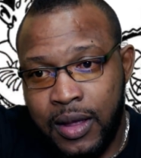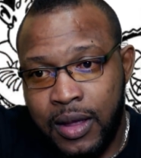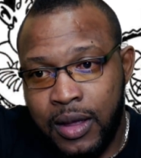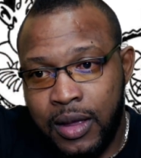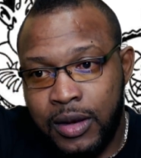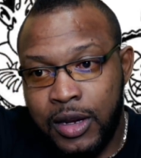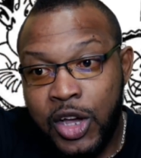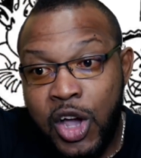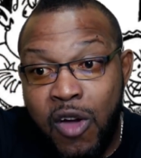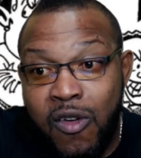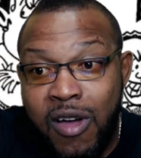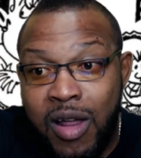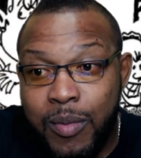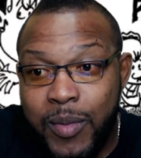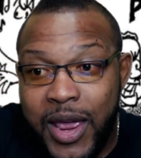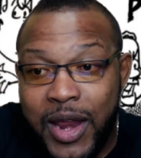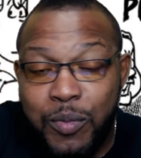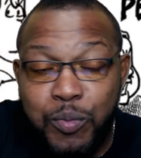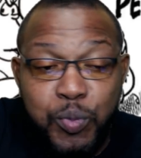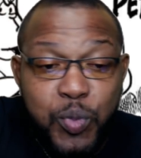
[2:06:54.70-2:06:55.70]
The
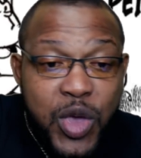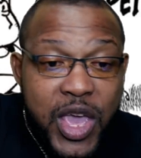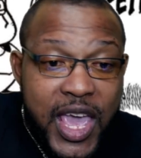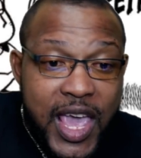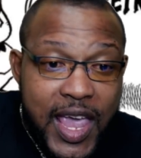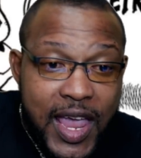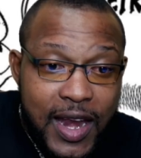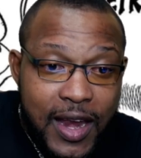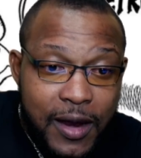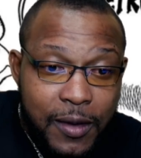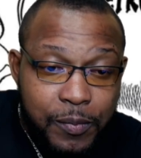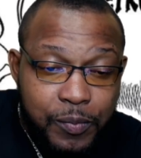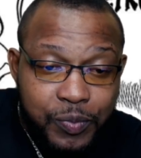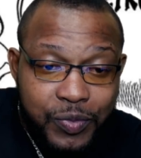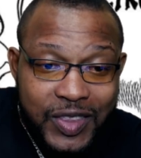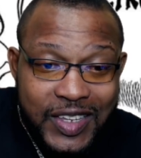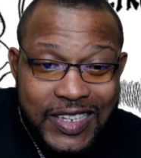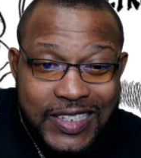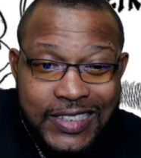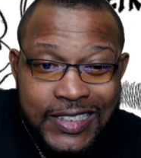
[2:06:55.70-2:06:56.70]
government paid
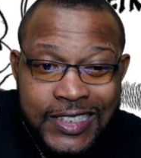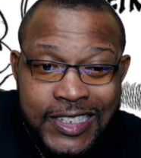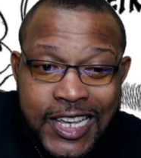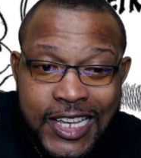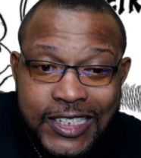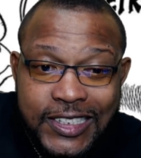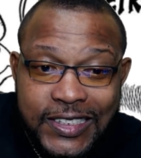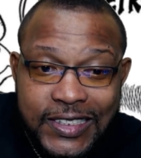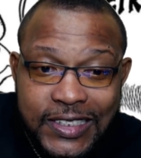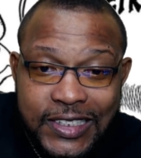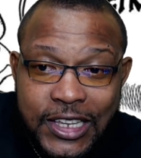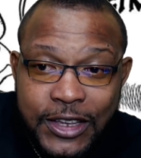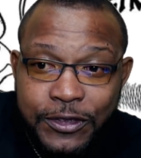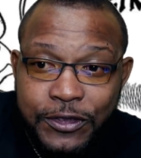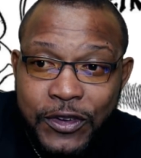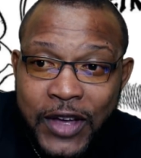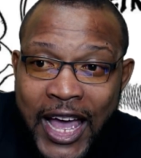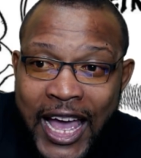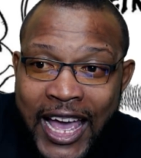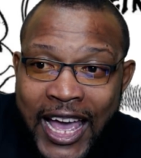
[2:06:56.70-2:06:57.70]

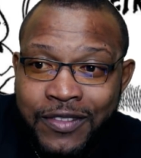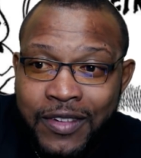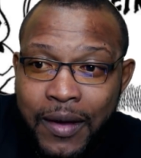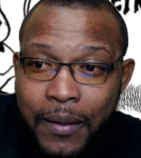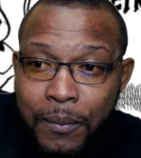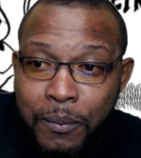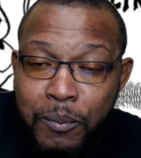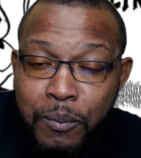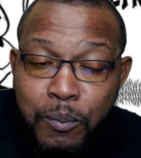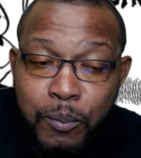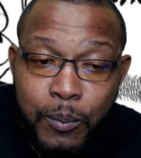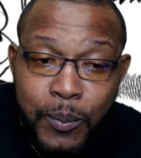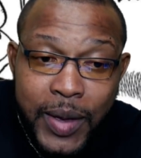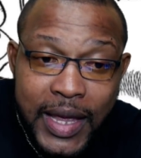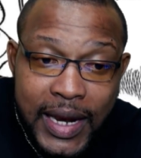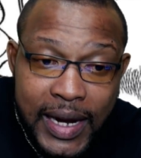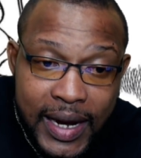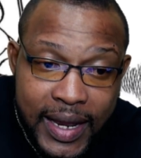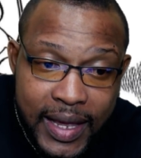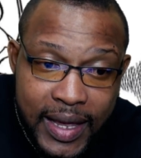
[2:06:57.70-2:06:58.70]
$65
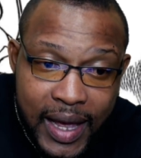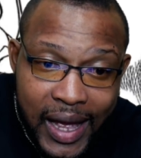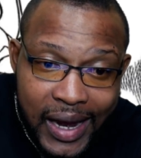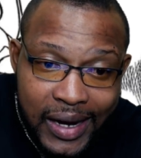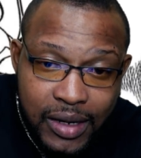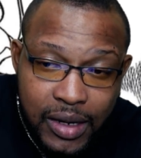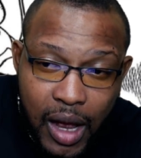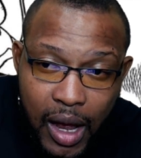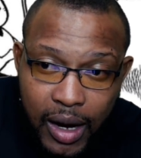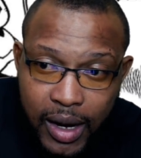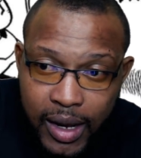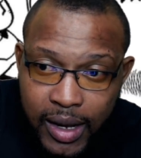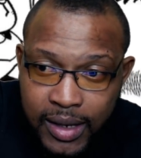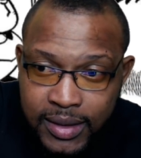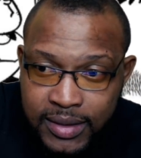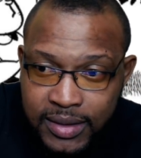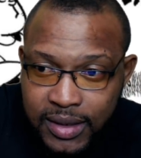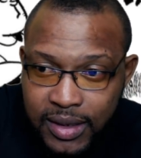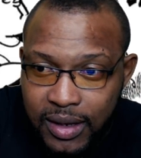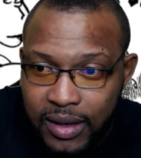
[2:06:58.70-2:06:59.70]
million
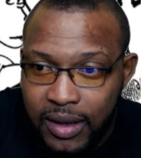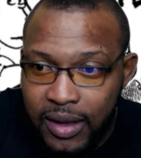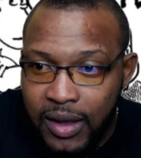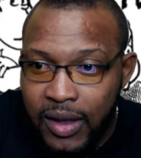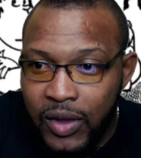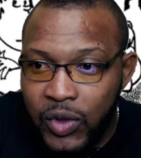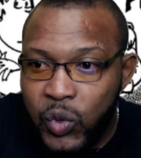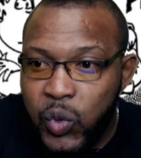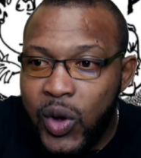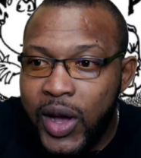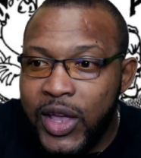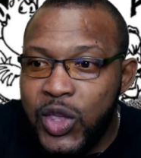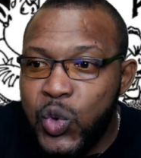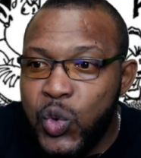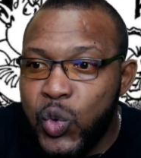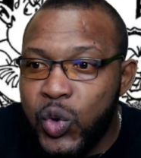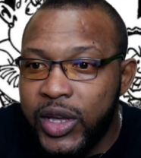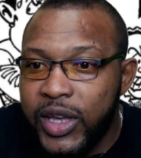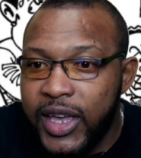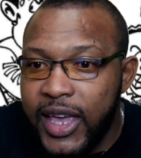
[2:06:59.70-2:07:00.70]
to a
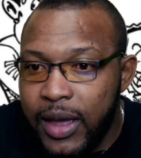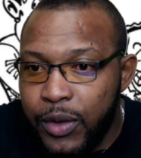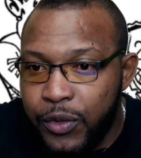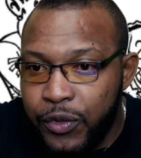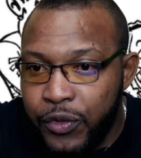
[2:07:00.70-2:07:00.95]
UK